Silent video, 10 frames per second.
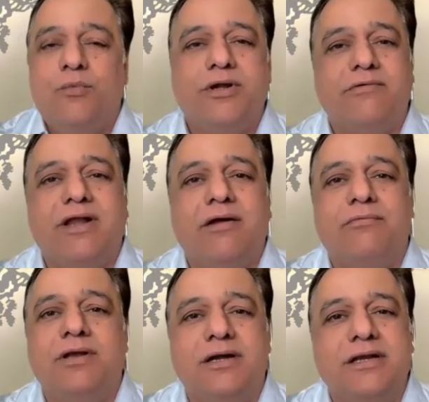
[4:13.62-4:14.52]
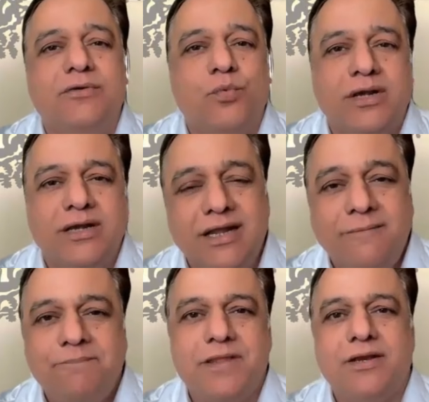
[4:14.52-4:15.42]
whatever I will learn in 1 day,
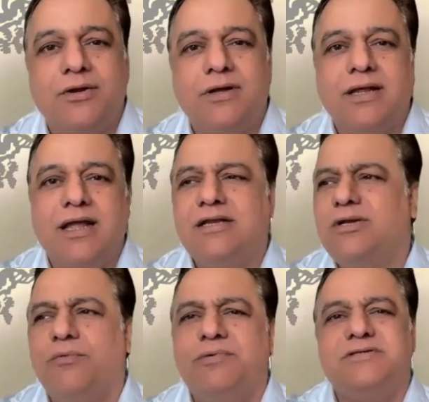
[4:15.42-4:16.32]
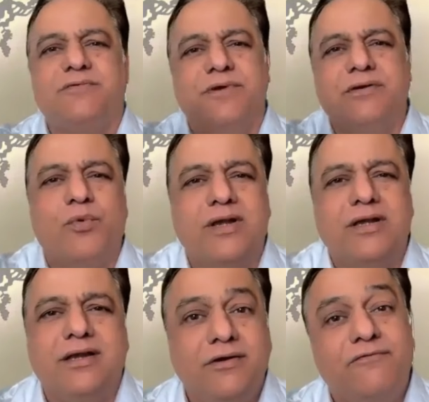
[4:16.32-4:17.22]
you know. And obviously, in
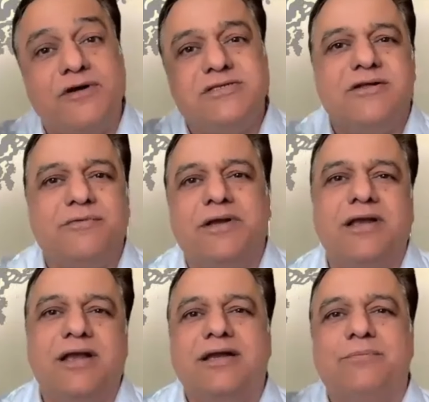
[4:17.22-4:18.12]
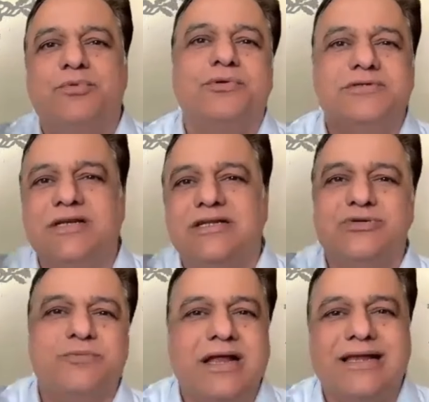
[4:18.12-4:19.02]
1 day, you know, first day, we learn up to general
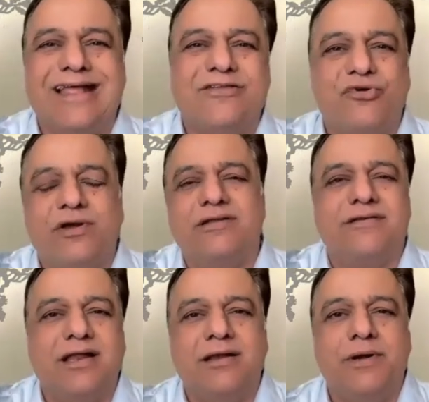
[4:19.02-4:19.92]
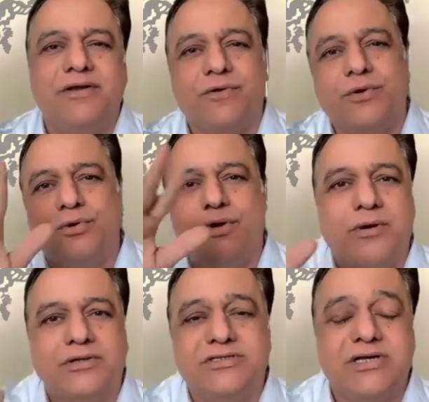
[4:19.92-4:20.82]
sweeping and gastrointestinal ailments. So you know
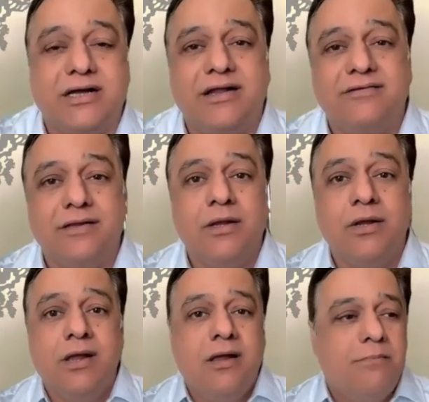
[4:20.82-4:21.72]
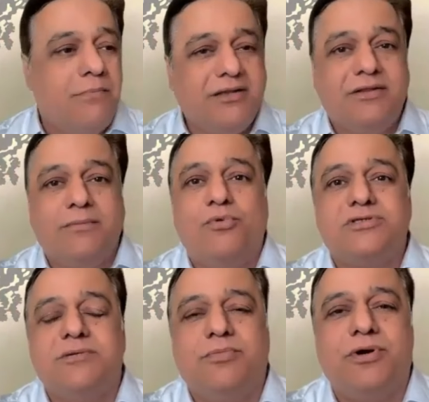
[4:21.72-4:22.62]
about the chakras. But the
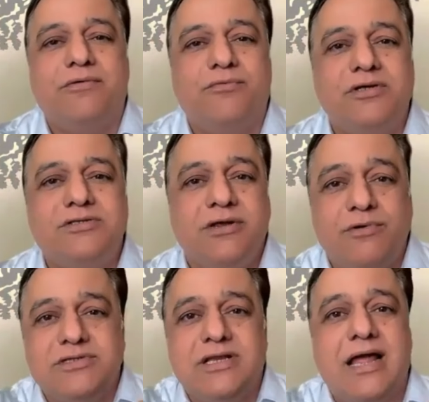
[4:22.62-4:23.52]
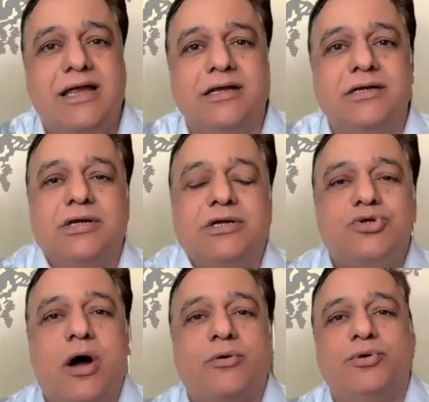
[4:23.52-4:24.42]
most important was he was lying.
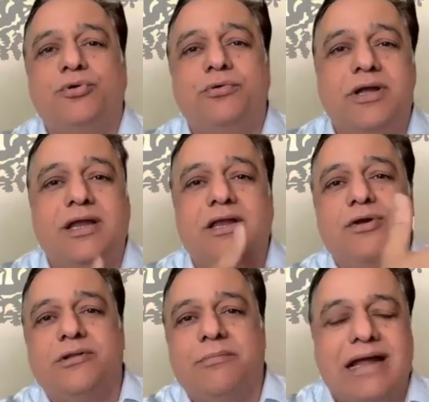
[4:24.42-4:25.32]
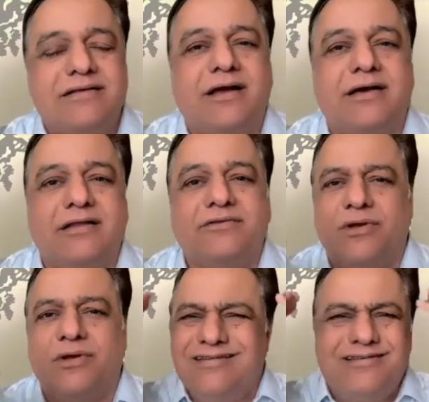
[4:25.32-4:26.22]
So how to do healing on the back chakra? So
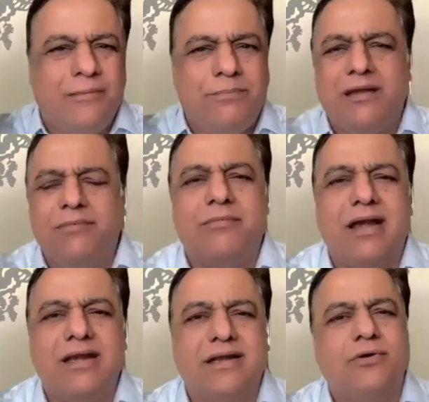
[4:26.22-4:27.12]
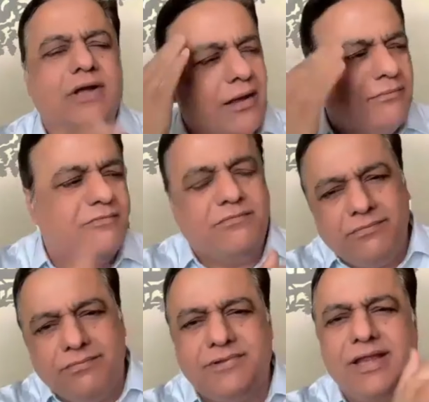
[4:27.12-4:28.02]
I just applied my mind that, okay, I'm
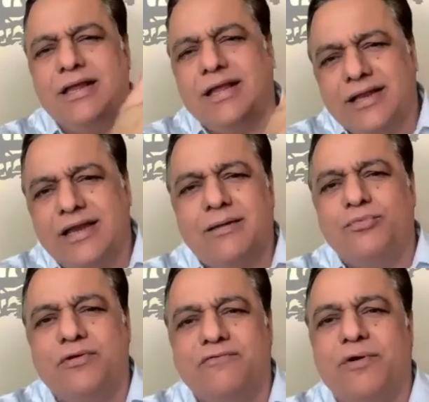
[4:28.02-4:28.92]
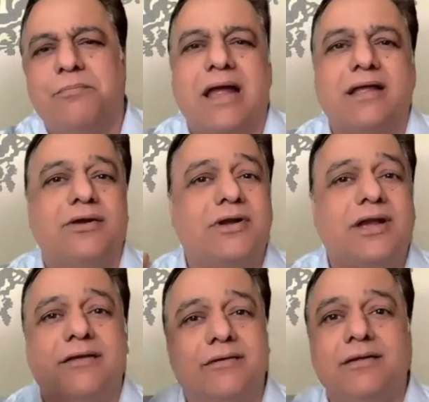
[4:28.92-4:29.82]
thinking that I'm doing from back, you know,
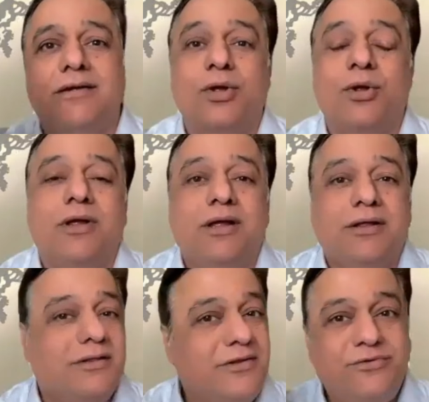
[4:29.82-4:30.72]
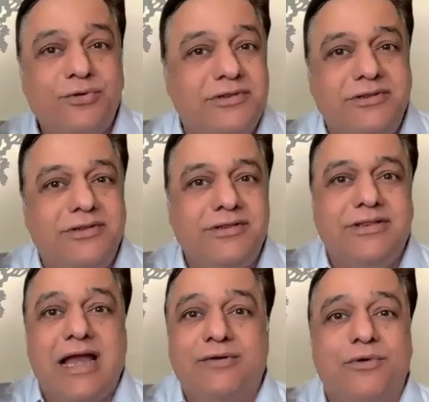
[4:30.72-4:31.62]
like. So
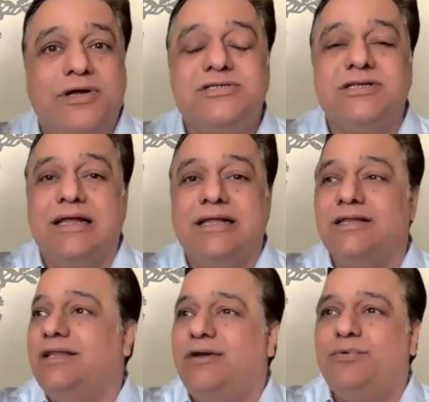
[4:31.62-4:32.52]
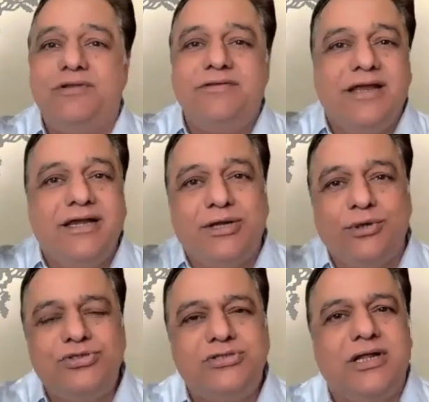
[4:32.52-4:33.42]
that was
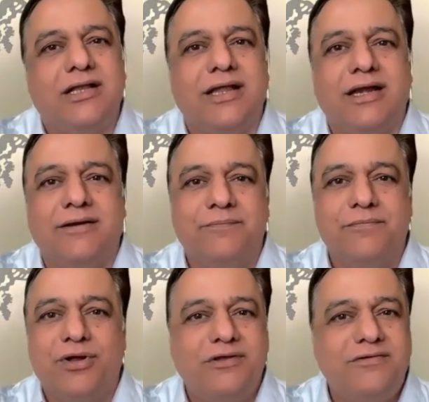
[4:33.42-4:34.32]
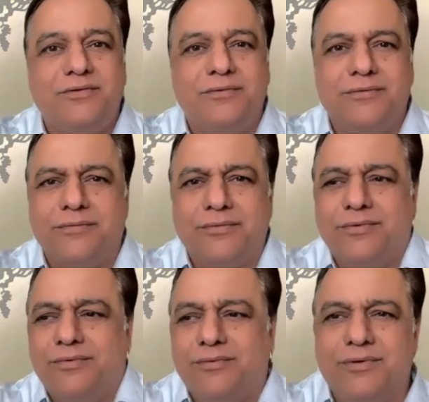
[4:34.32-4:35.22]
intuitional, that because
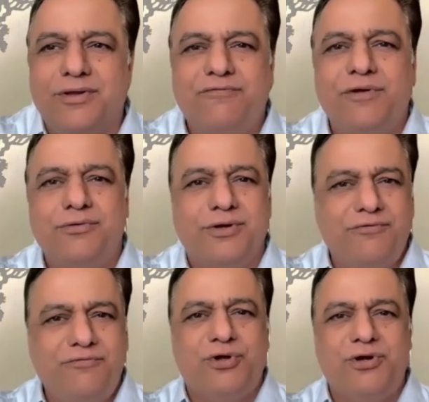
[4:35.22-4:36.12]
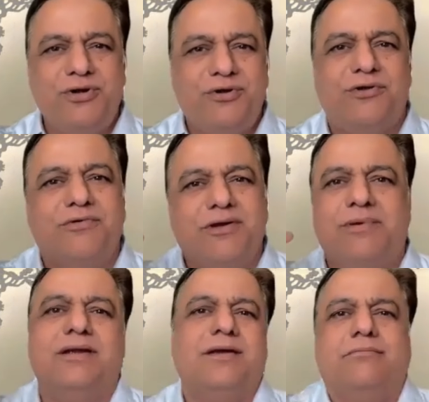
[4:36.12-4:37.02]
if you don't know, you will
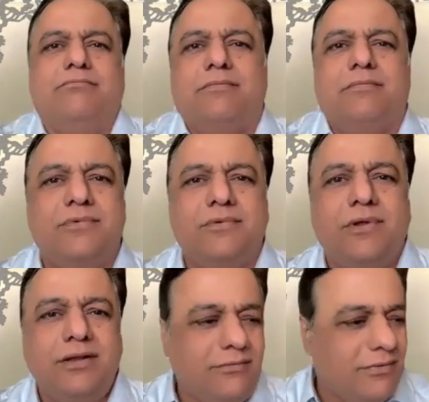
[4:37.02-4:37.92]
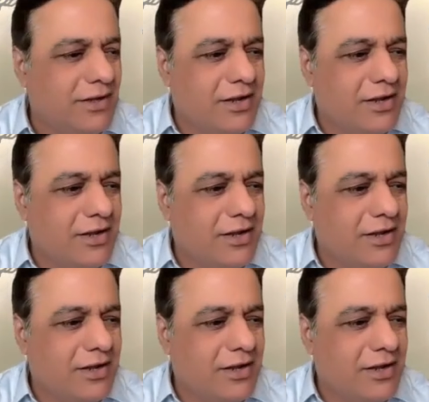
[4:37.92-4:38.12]
be not,